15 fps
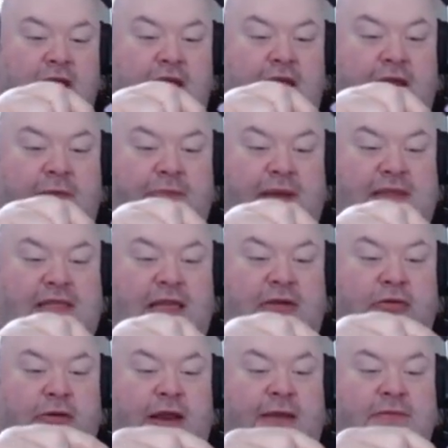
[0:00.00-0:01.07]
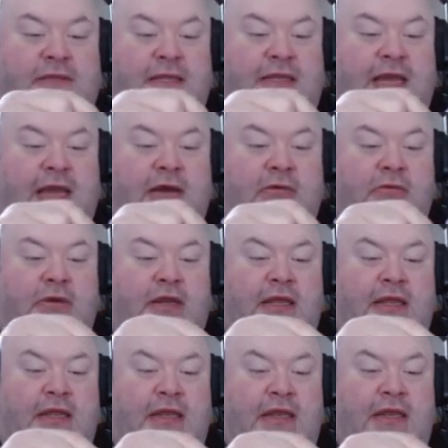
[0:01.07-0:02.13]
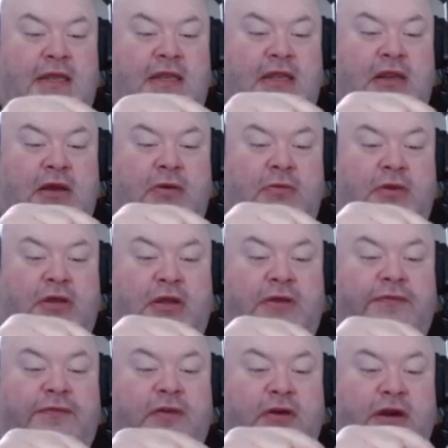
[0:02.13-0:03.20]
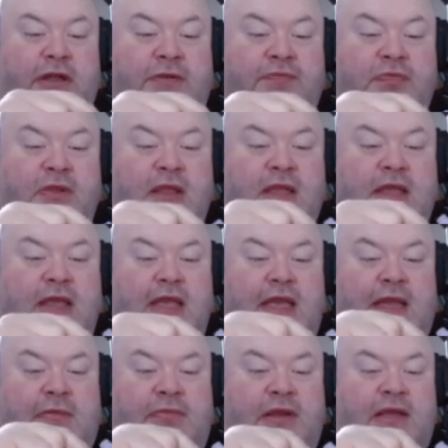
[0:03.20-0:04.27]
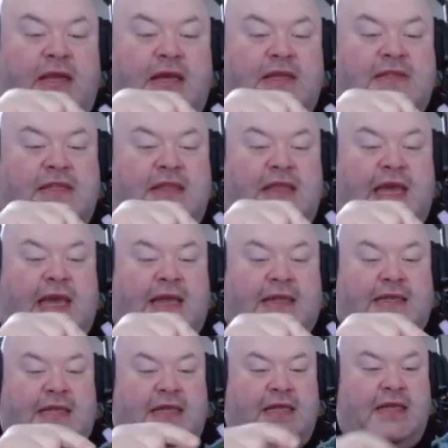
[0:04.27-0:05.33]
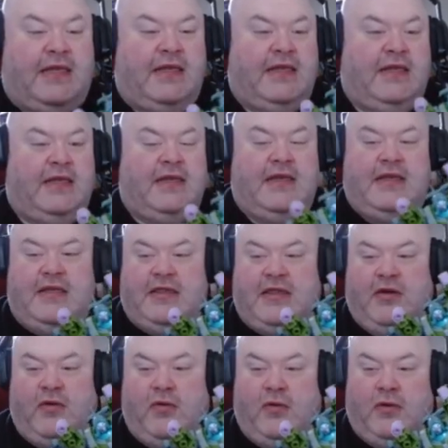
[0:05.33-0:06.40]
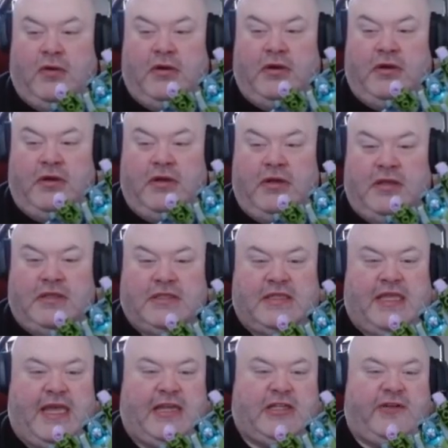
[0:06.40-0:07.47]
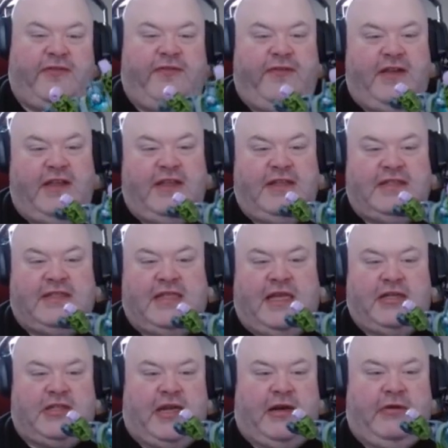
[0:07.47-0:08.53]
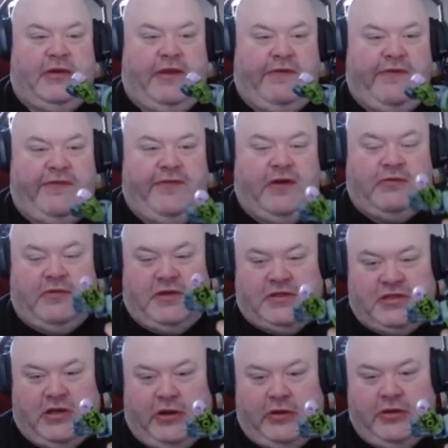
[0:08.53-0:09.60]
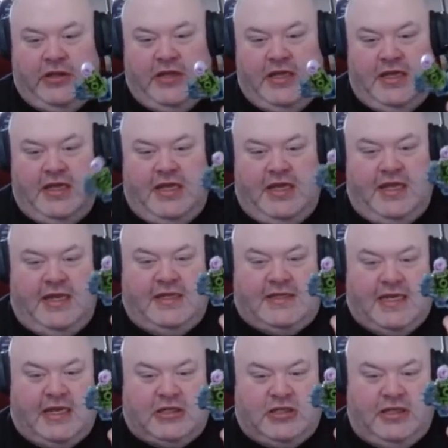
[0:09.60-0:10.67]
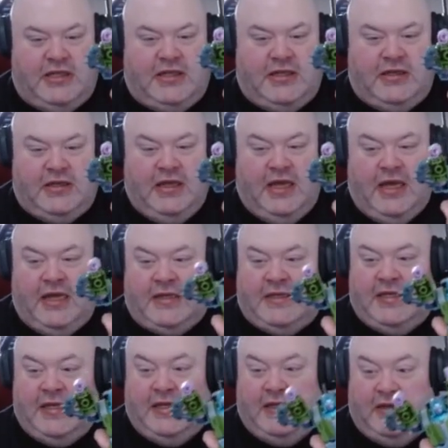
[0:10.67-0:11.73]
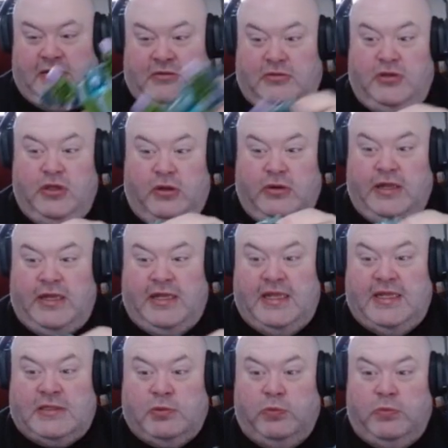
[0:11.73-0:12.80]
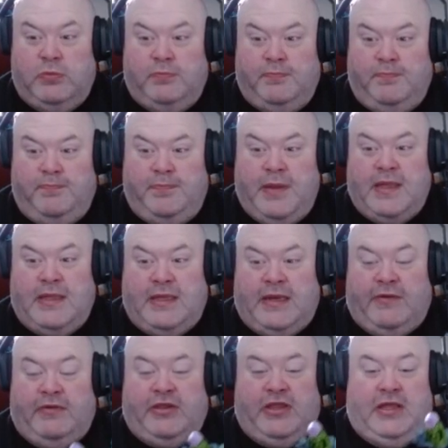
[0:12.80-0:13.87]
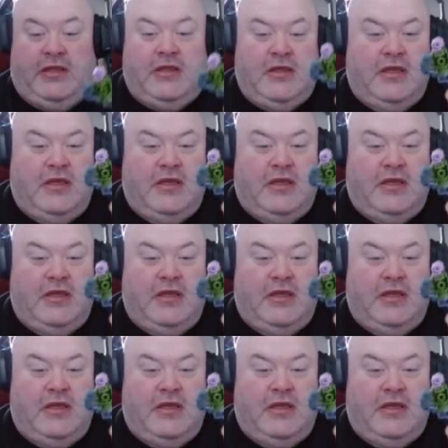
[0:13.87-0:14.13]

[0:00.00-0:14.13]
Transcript: It basically crams it down, you know, when you convert it. And because of that, the horn slash fin slash I don't give a fuck what it's called, it is actually, uh, t you know, it, it's bent and everything.